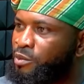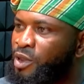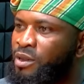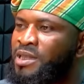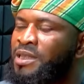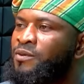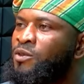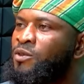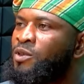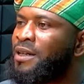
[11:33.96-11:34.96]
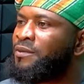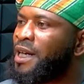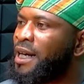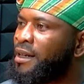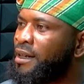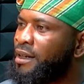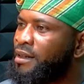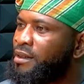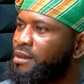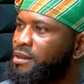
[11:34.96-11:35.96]
Because even after
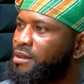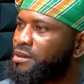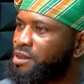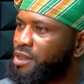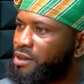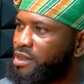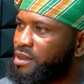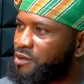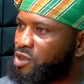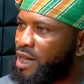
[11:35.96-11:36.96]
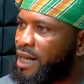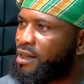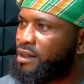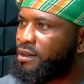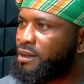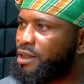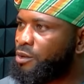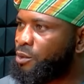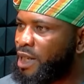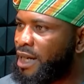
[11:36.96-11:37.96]
series of strike, he
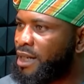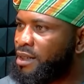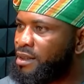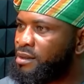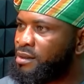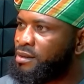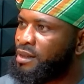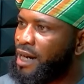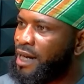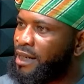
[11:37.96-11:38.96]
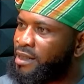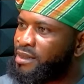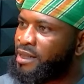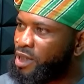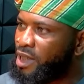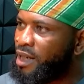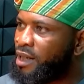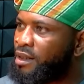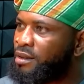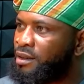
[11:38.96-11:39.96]
waded in and he said,
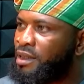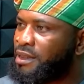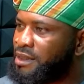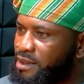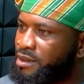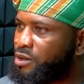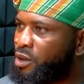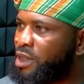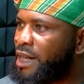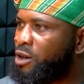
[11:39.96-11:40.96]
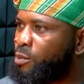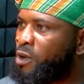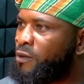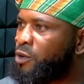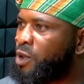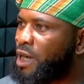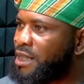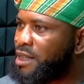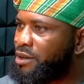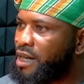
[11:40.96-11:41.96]
okay, this is under your purview
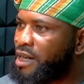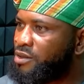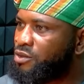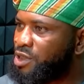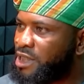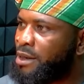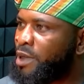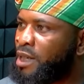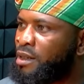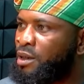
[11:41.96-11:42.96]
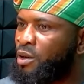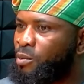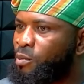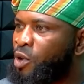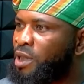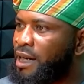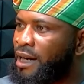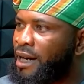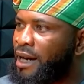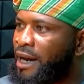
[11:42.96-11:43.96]
as area council chairman, but
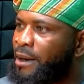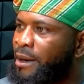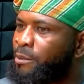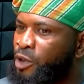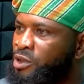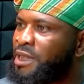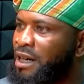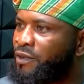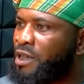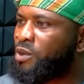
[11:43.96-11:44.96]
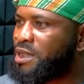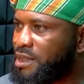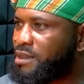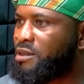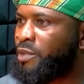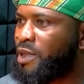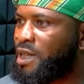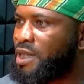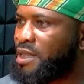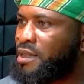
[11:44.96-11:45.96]
I'm going to intervene with
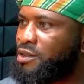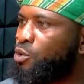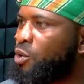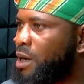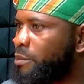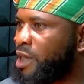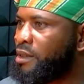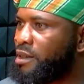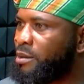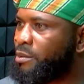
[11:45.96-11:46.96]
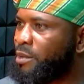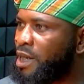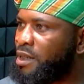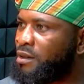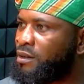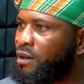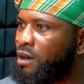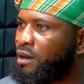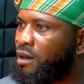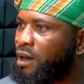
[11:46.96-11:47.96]
60%. You go and bring the remaining.
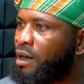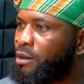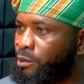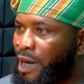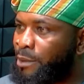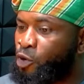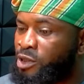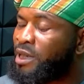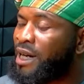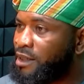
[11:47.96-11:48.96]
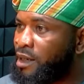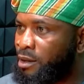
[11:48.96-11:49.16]
I'm going to